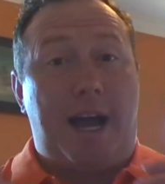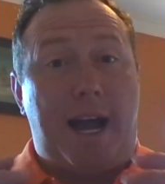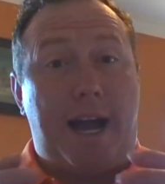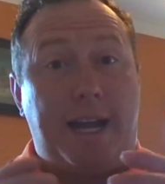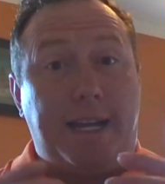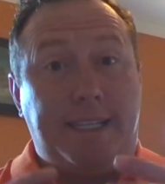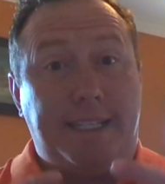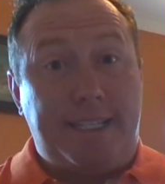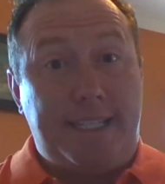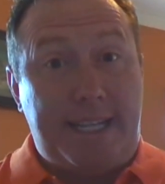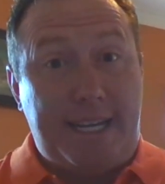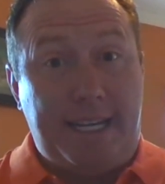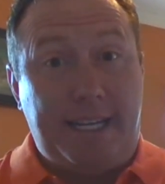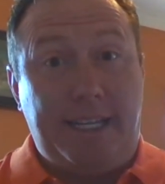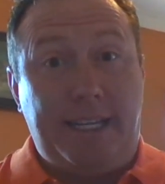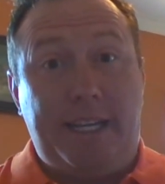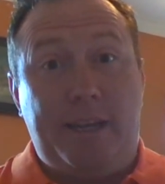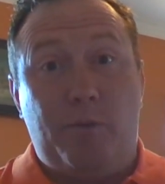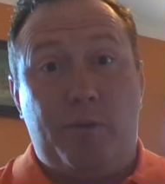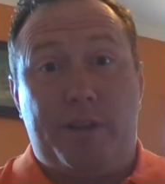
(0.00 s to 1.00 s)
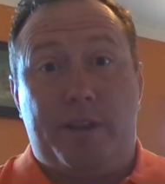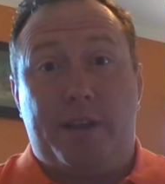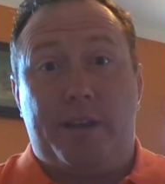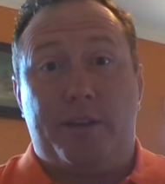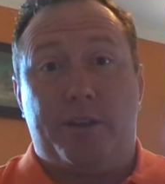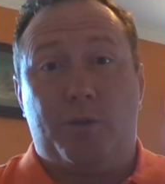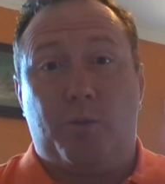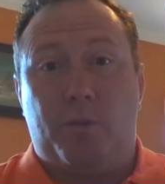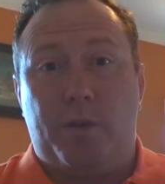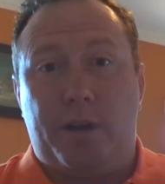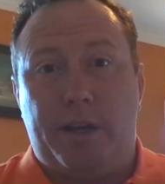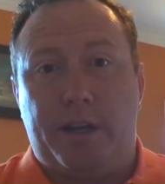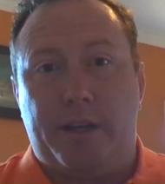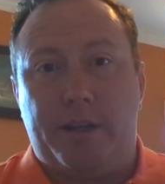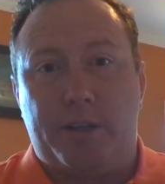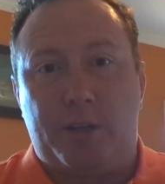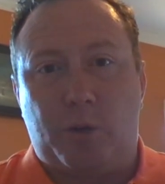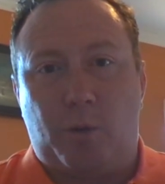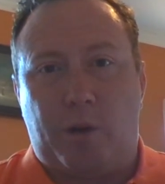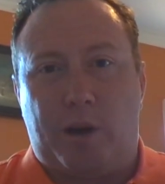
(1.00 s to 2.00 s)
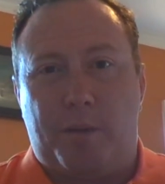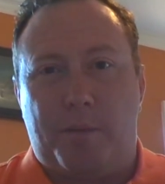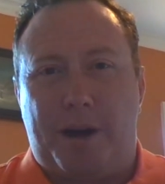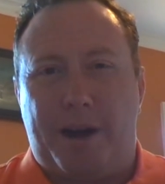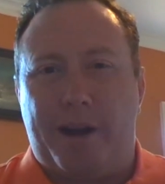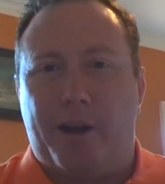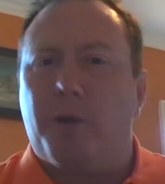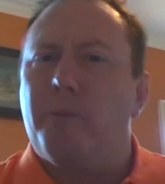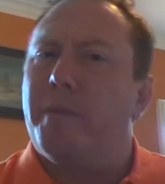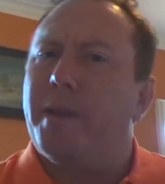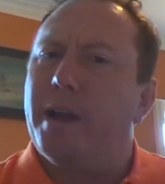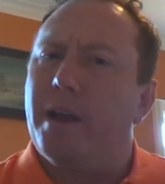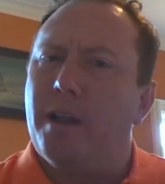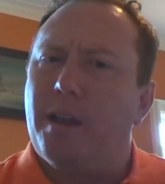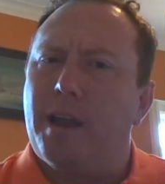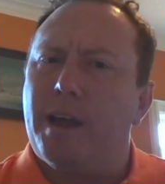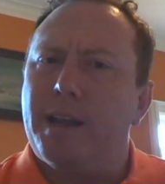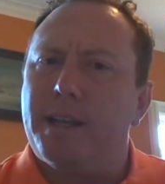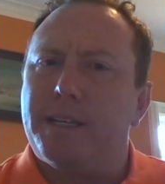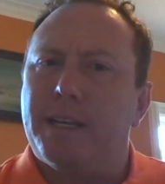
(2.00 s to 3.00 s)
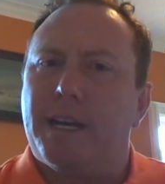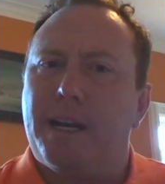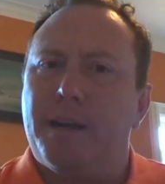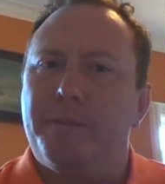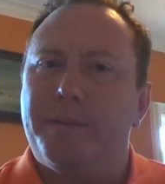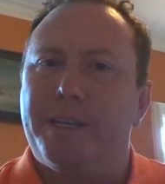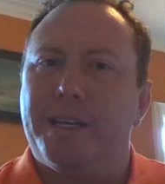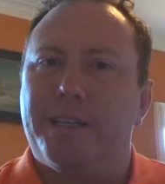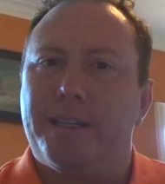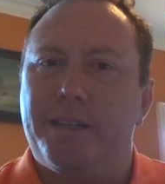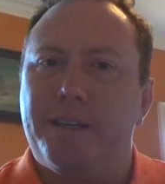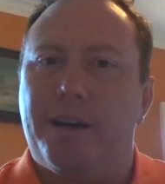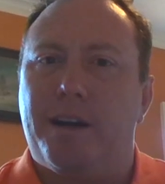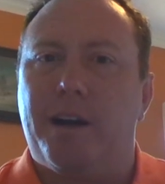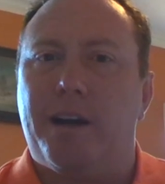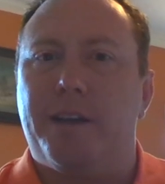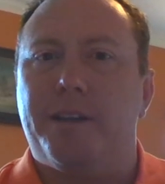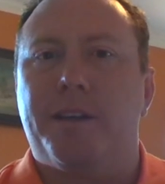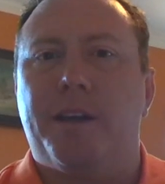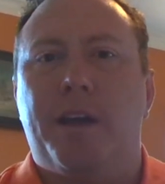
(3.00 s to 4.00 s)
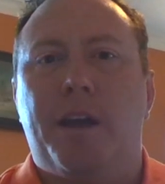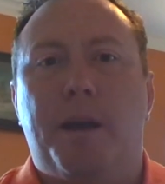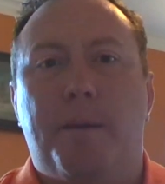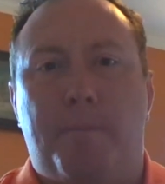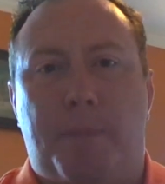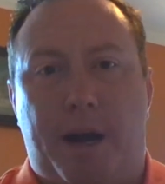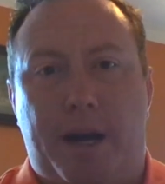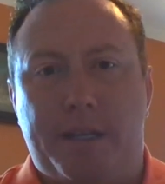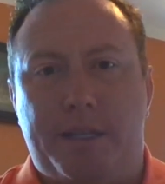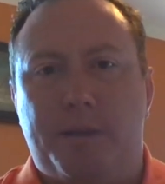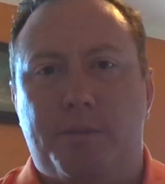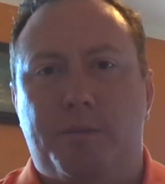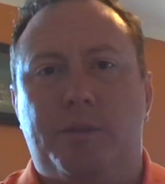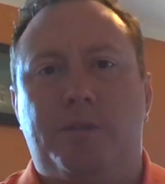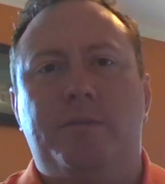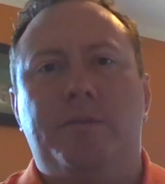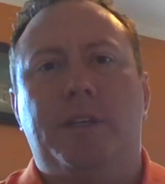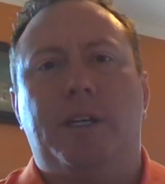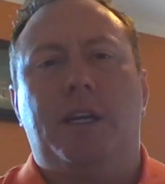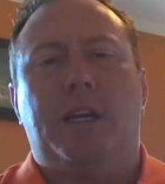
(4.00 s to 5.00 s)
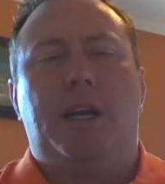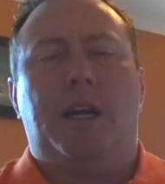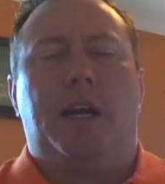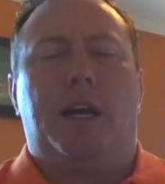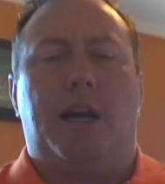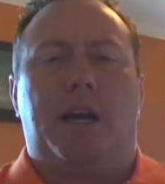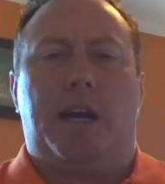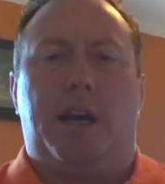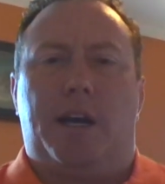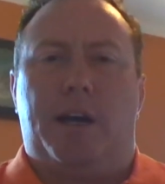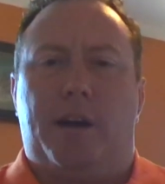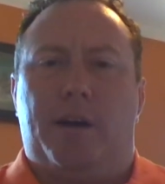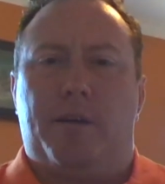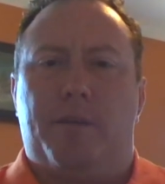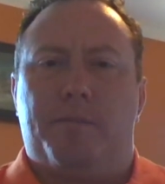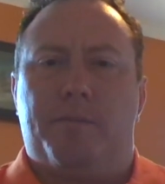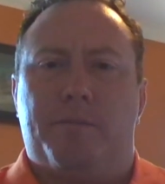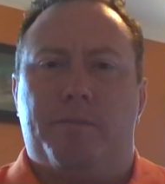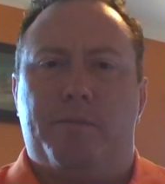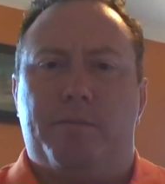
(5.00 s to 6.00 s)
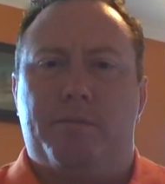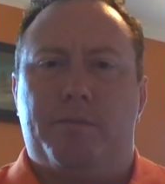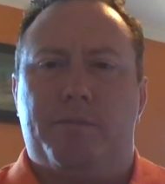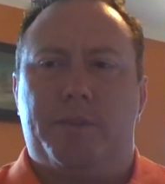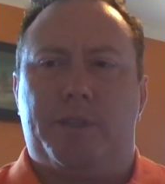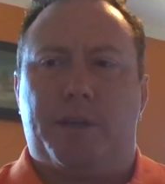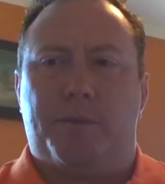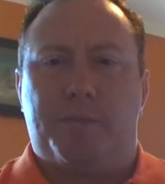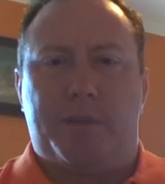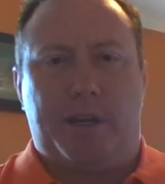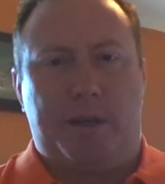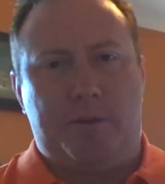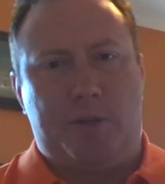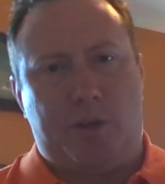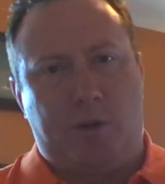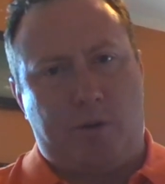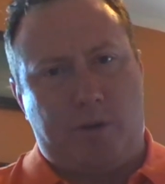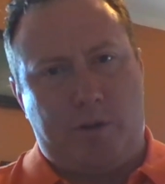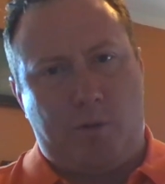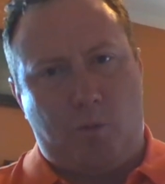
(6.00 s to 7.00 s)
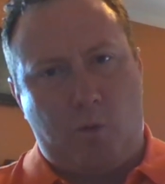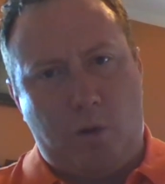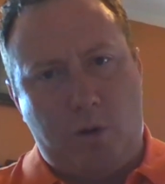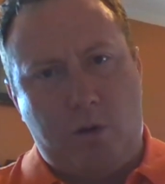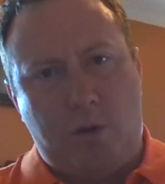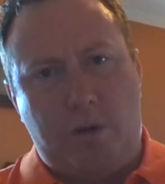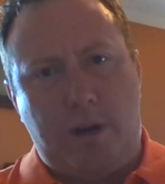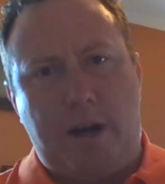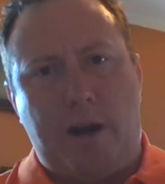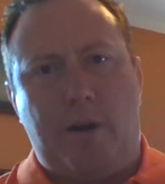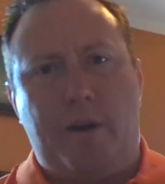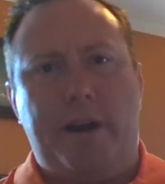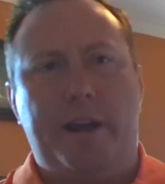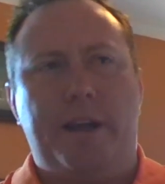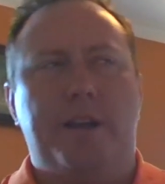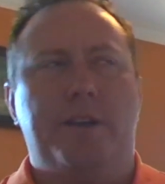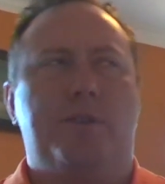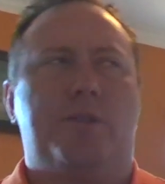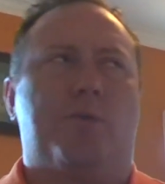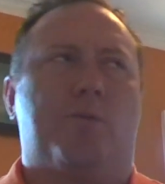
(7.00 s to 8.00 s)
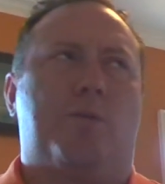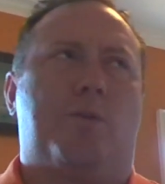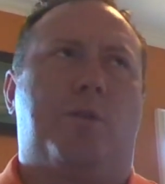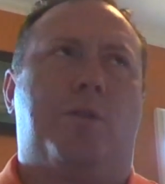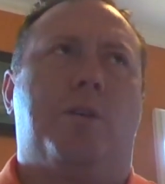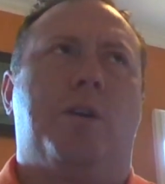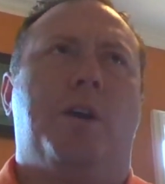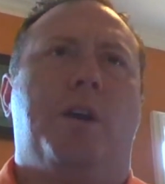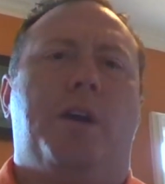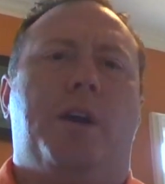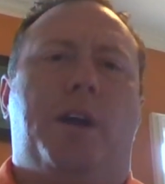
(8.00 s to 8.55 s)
ideally within a square mile. Now, a lot of times that's not possible. Sometimes you're in rural areas, or